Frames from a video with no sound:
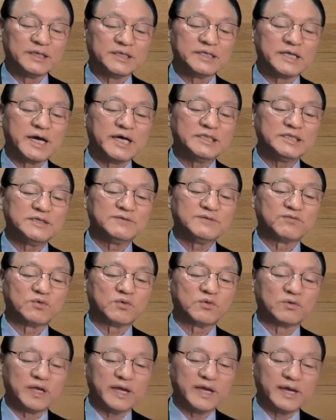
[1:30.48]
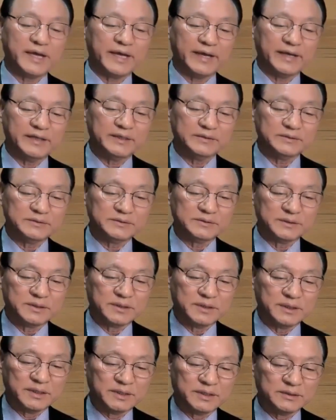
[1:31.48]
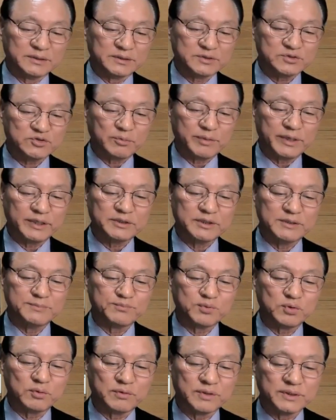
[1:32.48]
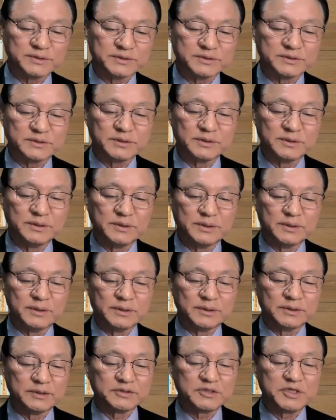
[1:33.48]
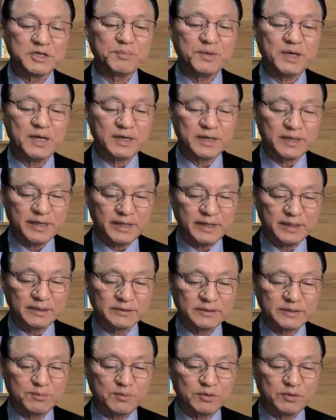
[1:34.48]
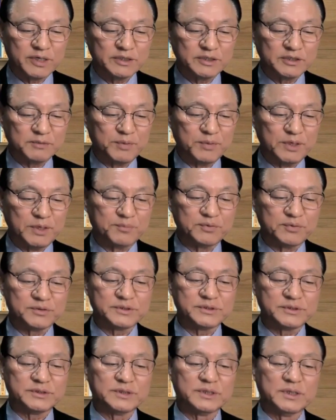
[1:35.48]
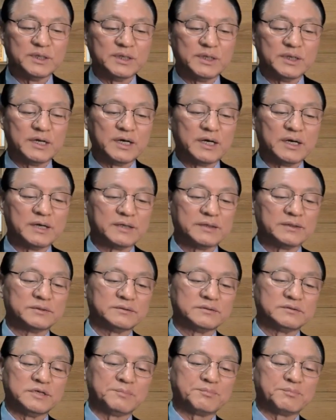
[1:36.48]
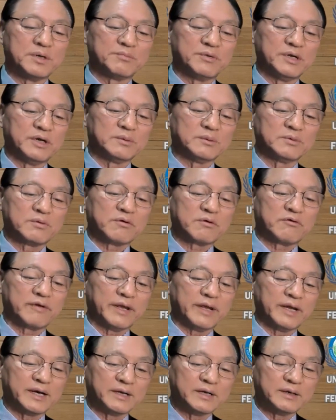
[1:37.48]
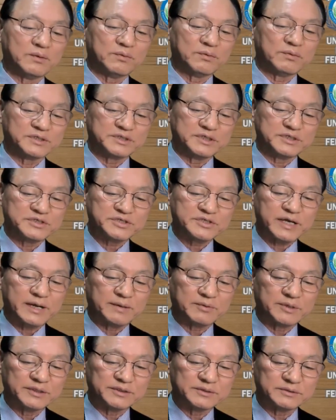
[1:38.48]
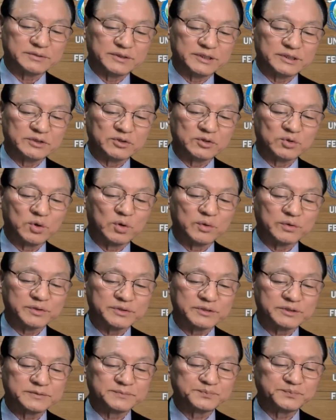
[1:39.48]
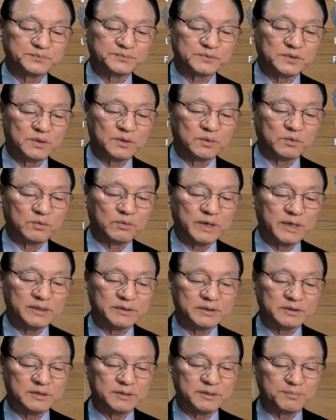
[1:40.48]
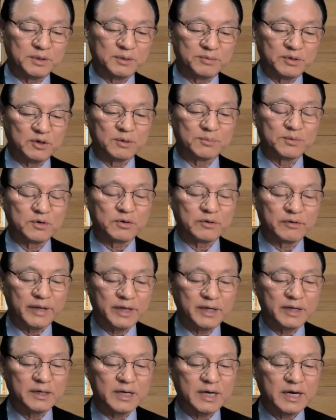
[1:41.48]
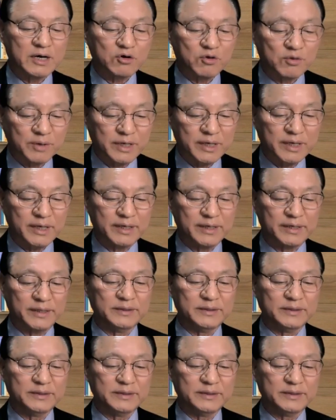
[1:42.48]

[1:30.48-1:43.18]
In 1948, under Soviet influence, the DPRK, Democratic People's Republic of Korea, was established in the north, while the Republic of Korea, ROK,